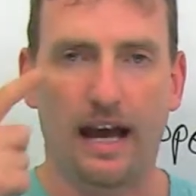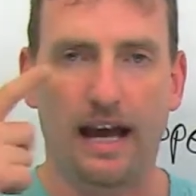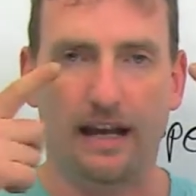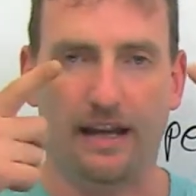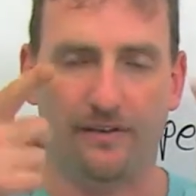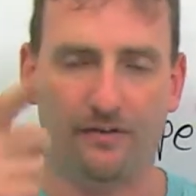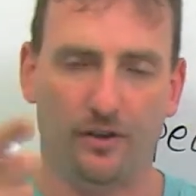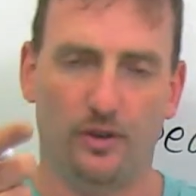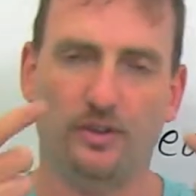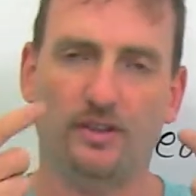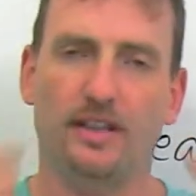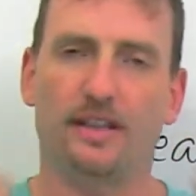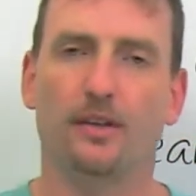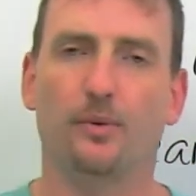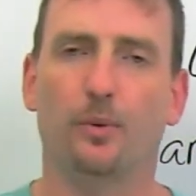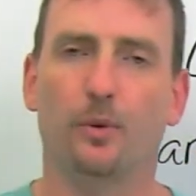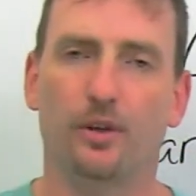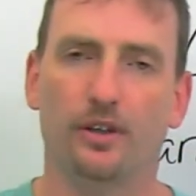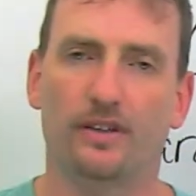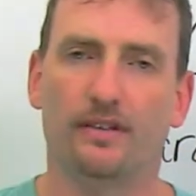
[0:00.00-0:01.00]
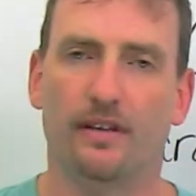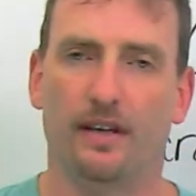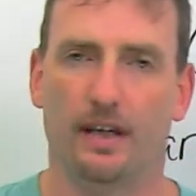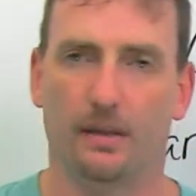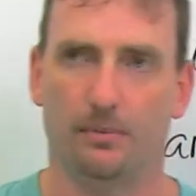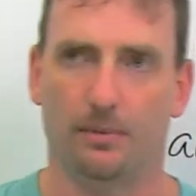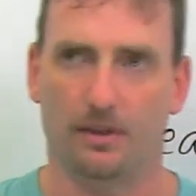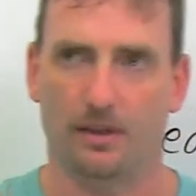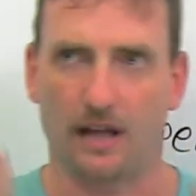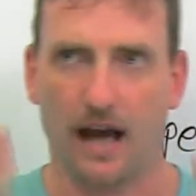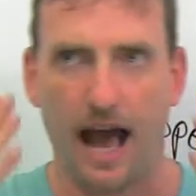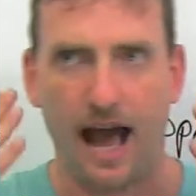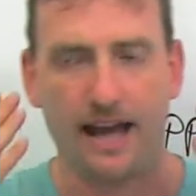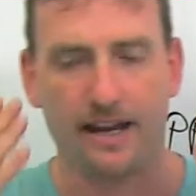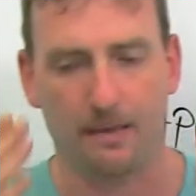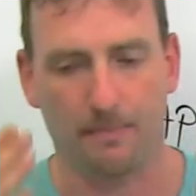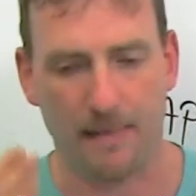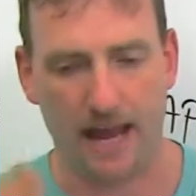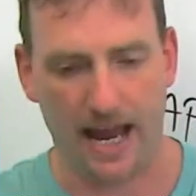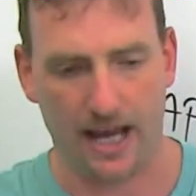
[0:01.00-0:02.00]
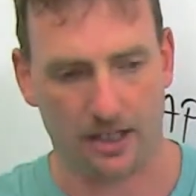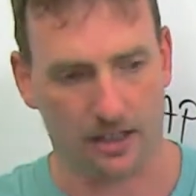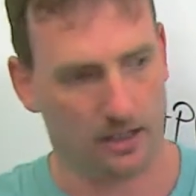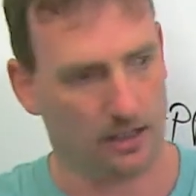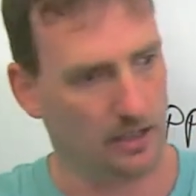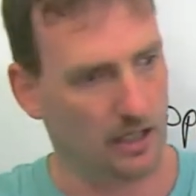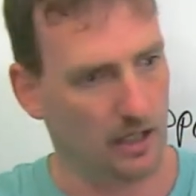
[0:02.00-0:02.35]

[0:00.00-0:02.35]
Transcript: if you say the word table, I imagine